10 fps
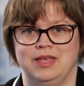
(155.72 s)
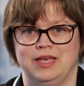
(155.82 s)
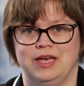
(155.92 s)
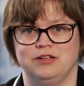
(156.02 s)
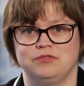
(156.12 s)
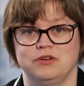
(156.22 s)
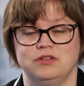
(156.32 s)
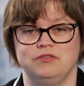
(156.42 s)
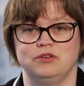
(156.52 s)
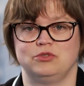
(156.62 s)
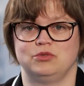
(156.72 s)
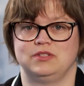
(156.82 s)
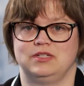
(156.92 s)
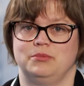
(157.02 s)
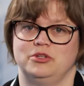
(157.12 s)
And it's very difficult to
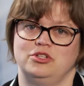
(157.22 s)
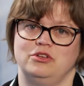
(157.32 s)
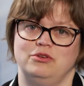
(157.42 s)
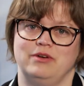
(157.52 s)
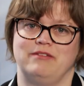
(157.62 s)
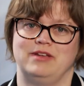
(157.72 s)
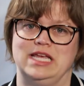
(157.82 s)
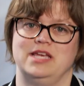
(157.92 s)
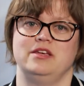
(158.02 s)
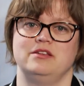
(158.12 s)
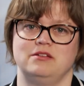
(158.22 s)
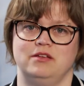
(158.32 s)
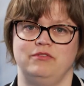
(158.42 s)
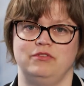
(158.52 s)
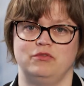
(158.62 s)
establish that you have a need
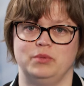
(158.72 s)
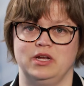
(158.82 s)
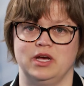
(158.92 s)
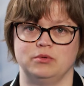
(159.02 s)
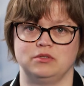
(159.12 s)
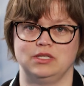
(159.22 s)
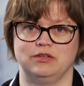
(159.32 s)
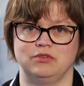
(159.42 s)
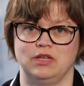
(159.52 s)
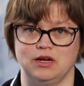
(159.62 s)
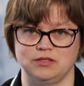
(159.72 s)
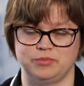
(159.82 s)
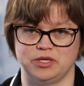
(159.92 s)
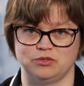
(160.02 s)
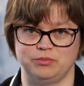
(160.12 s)
if you've been able to live without
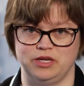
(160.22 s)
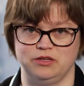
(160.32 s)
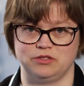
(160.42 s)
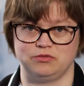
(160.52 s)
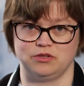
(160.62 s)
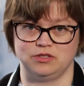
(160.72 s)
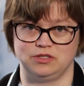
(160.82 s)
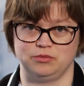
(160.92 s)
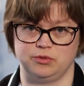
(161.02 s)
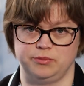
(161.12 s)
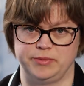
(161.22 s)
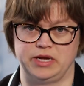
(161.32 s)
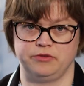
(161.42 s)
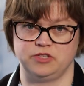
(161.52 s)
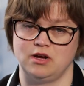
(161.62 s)
spousal maintenance for a considerable
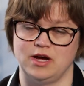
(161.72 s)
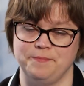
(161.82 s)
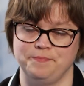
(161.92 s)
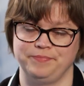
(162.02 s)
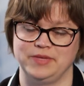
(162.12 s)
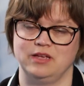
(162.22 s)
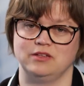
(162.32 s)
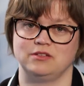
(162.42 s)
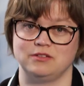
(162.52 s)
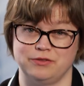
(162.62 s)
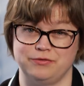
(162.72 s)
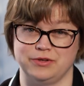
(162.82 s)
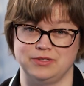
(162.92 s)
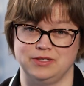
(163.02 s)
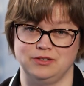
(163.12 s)
amount of time. So that's the
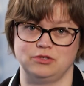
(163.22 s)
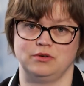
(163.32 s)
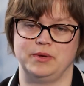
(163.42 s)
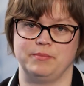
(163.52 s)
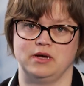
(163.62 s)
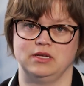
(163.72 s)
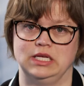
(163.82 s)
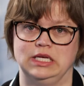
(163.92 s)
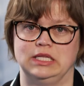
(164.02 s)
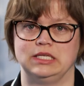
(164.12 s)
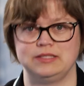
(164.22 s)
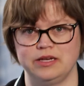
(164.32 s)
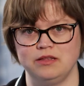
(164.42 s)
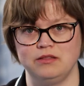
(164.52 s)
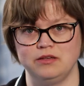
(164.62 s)
first thing to remember. The
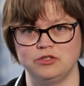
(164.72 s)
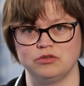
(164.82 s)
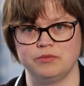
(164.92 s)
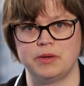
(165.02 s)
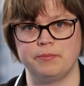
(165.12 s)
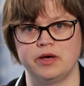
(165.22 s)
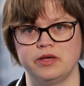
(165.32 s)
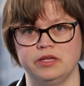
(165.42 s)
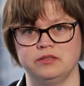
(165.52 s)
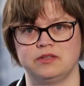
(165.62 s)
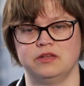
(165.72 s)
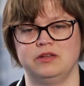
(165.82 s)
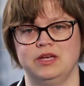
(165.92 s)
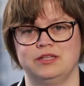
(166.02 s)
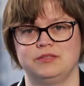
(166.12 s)
second thing to remember is that
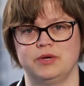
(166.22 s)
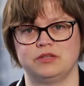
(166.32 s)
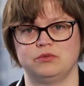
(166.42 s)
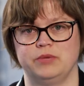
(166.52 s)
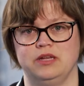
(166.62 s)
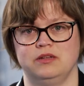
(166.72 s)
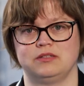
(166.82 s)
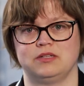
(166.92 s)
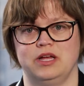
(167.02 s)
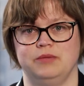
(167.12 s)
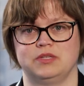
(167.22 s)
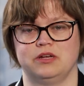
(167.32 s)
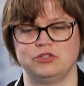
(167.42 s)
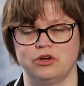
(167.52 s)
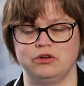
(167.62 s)
spousal maintenance claims
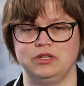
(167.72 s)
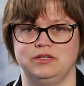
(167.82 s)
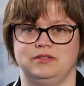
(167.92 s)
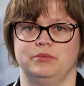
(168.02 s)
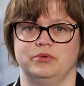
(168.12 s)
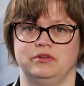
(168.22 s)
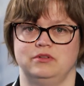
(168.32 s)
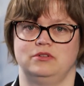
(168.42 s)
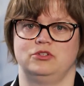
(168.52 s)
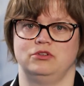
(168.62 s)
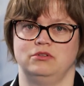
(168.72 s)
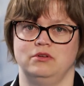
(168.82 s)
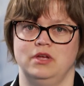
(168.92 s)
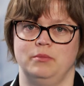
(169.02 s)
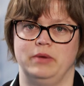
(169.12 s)
are totally separate to
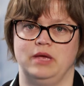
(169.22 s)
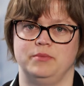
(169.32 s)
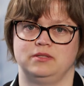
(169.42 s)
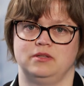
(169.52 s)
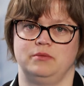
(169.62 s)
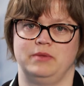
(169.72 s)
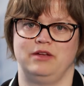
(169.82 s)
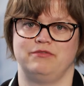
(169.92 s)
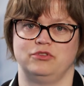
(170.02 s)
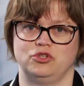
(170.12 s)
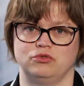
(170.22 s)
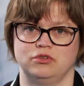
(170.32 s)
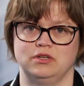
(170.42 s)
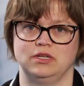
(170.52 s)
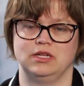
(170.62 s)
payments that are made for children.